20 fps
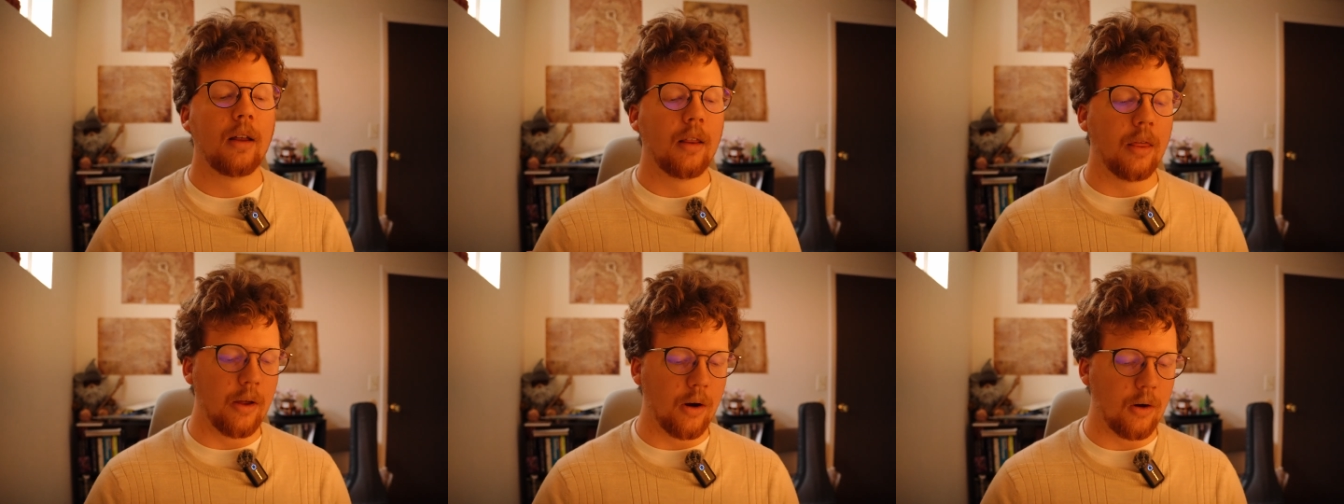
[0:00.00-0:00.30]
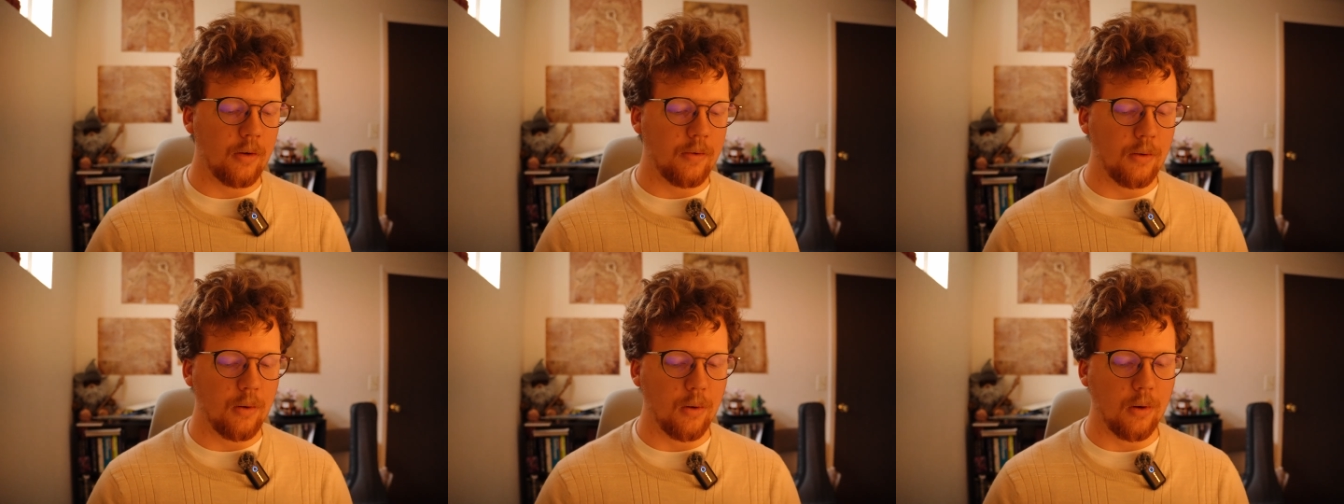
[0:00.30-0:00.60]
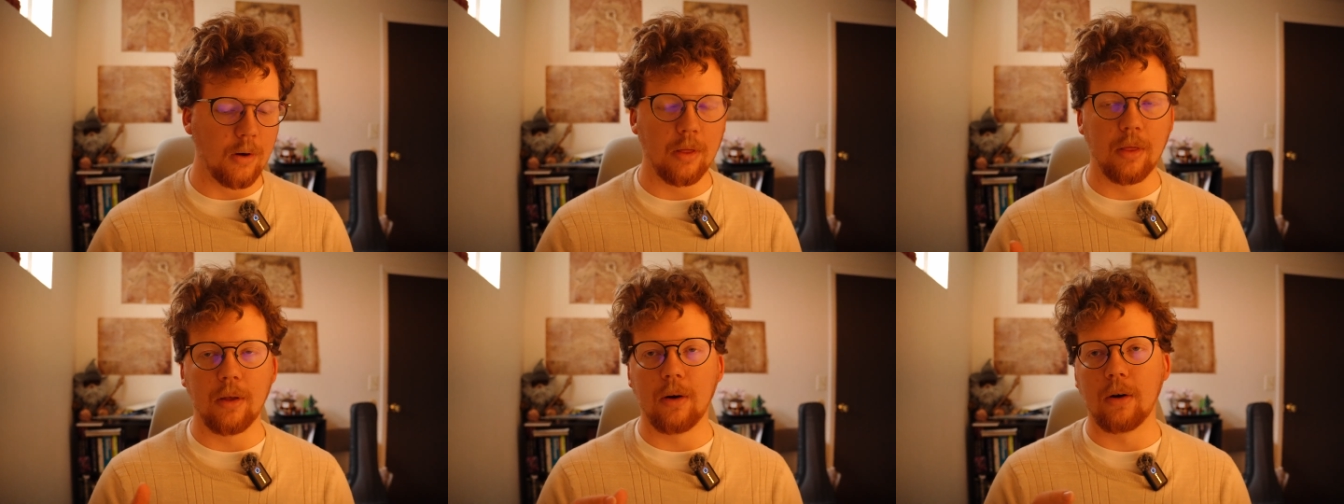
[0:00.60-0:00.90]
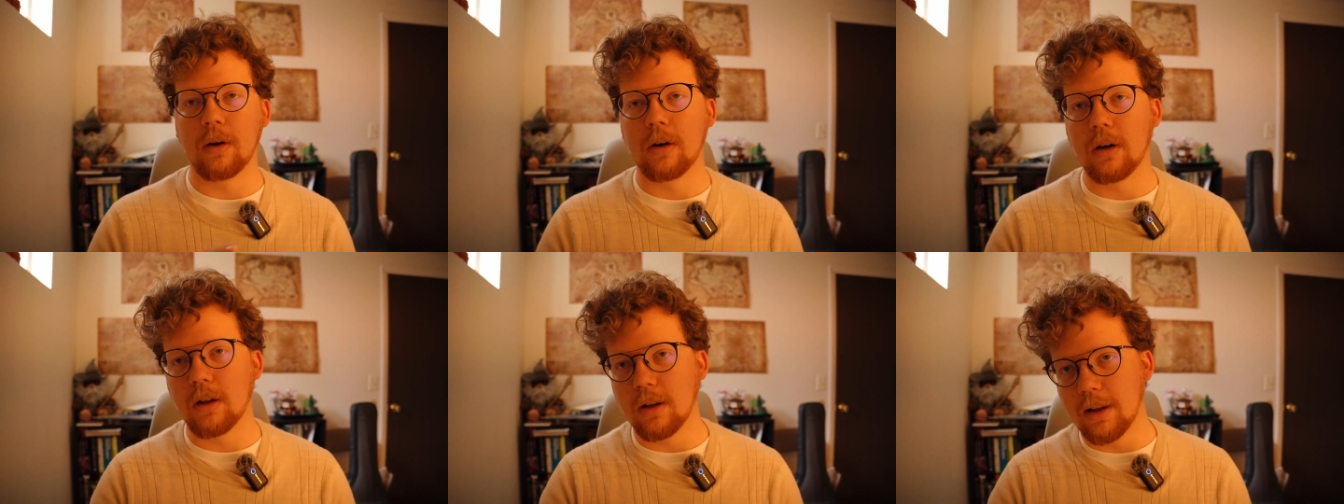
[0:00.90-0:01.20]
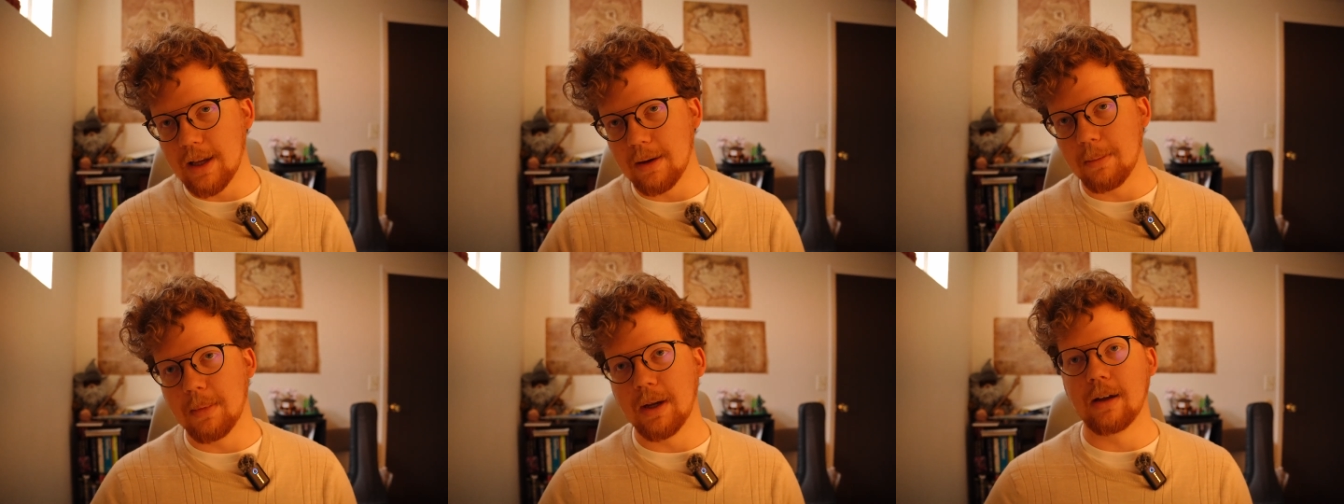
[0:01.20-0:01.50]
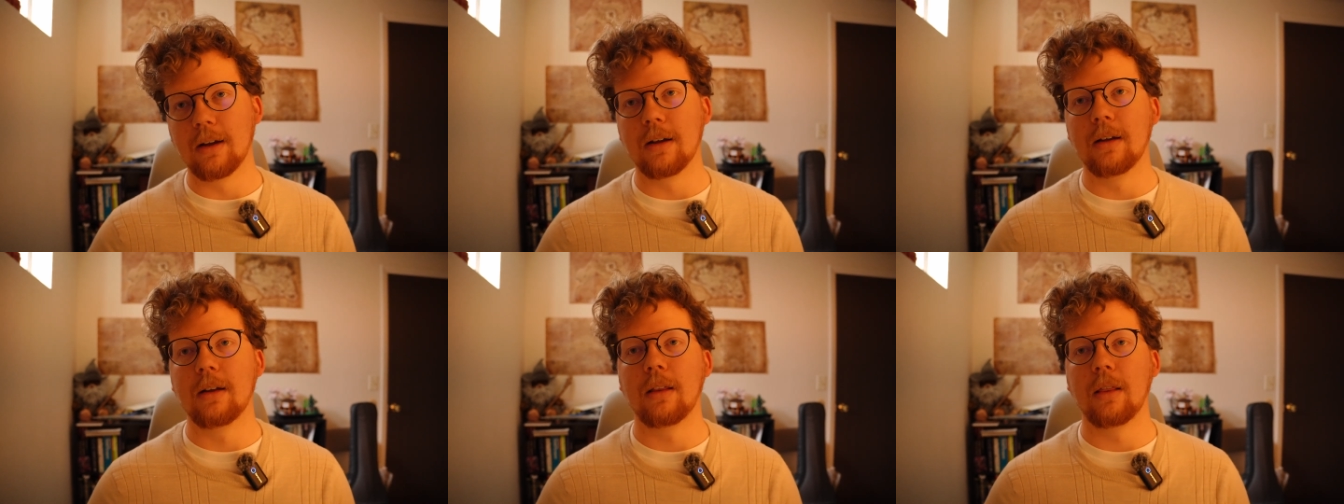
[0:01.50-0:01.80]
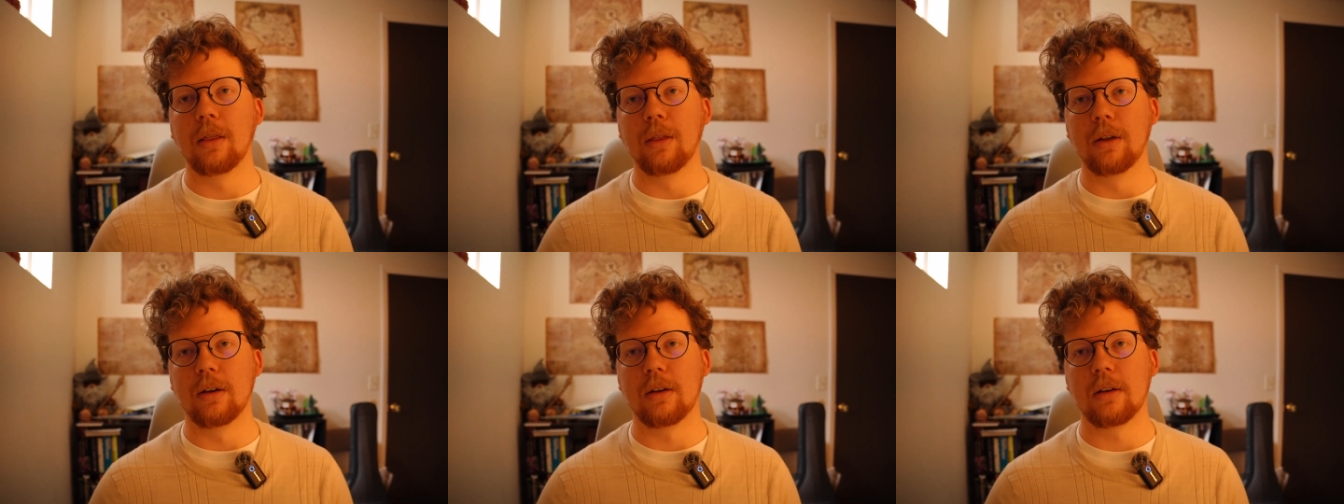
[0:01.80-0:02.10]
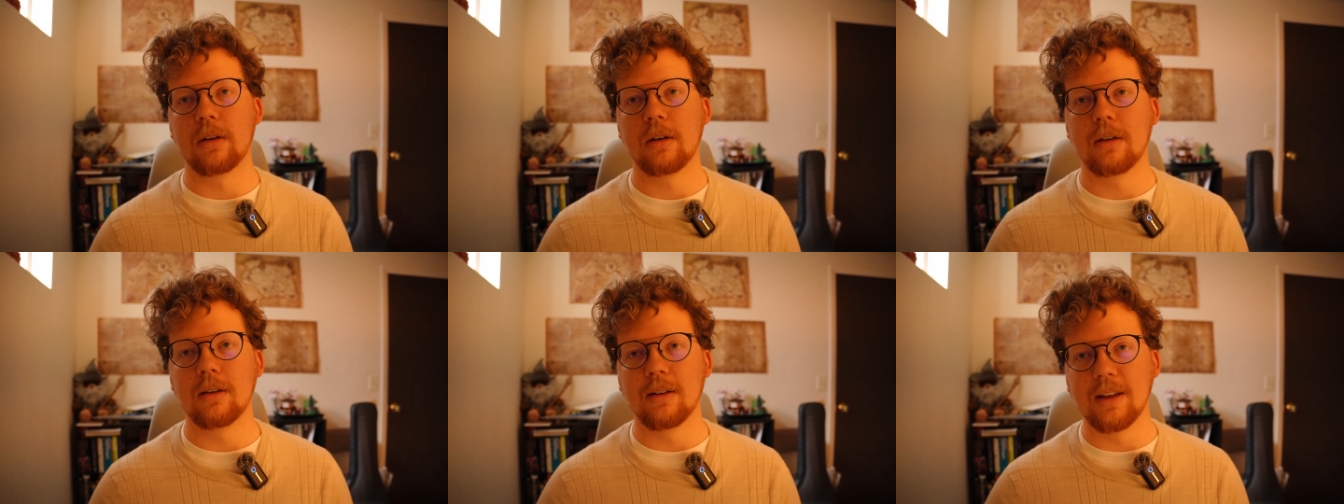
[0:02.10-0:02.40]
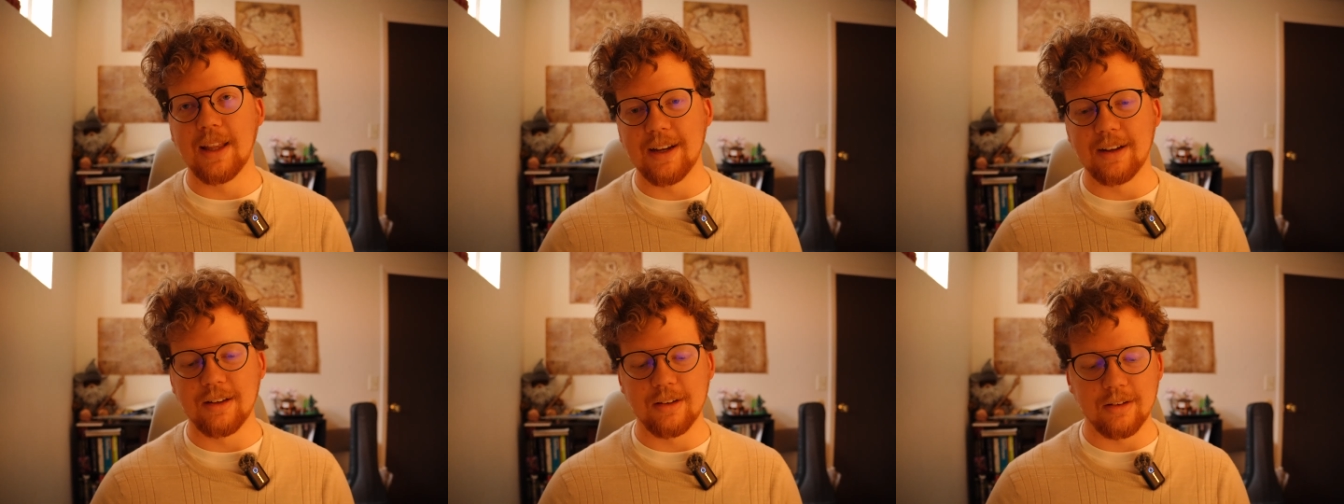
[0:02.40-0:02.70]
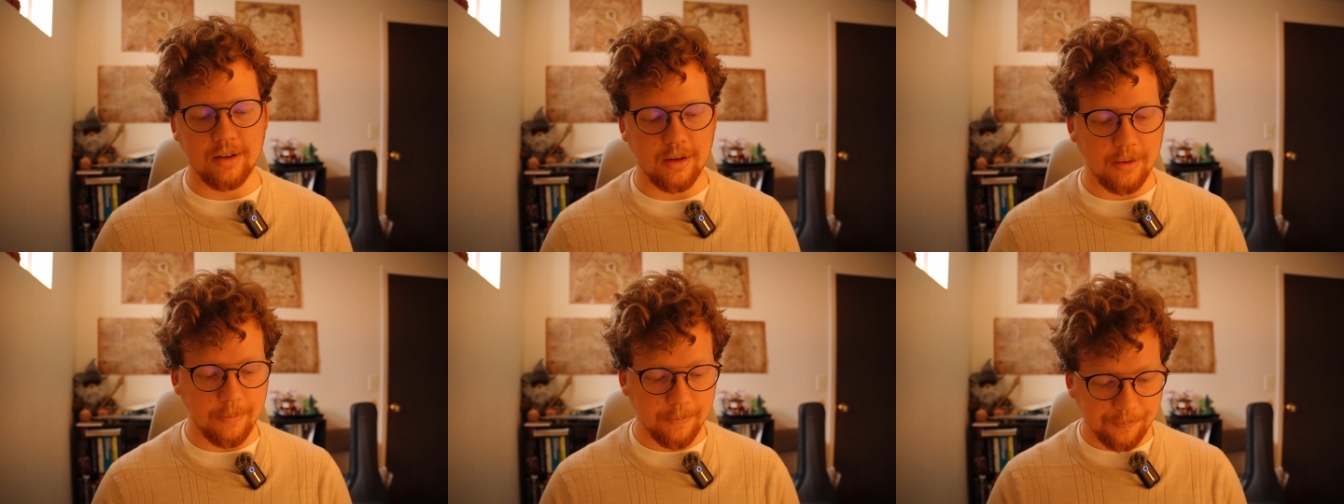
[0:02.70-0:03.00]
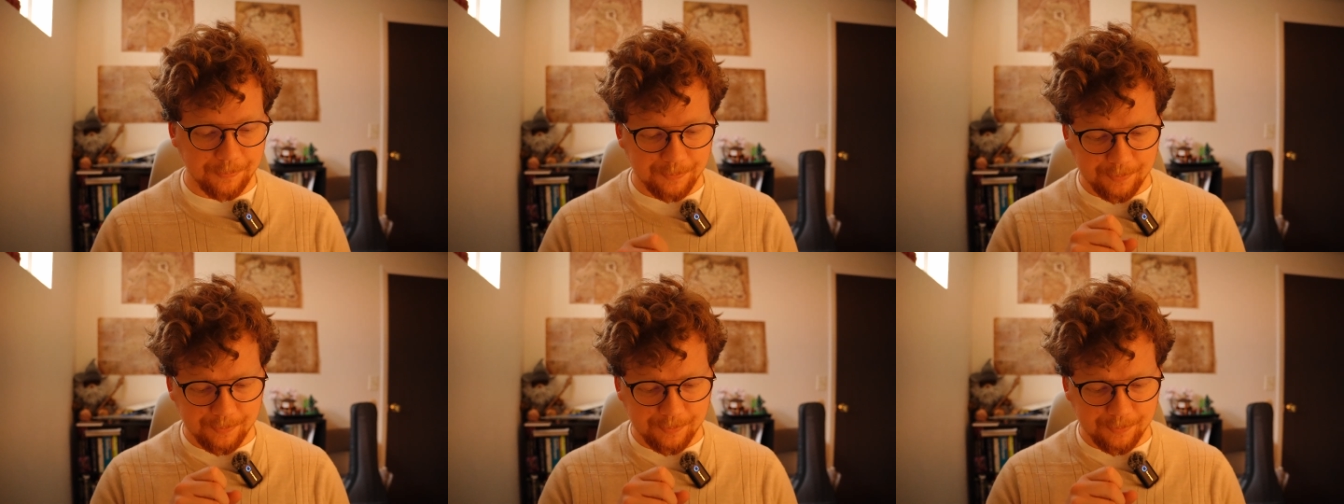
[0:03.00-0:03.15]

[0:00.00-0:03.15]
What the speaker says: therefore they're claiming this legacy.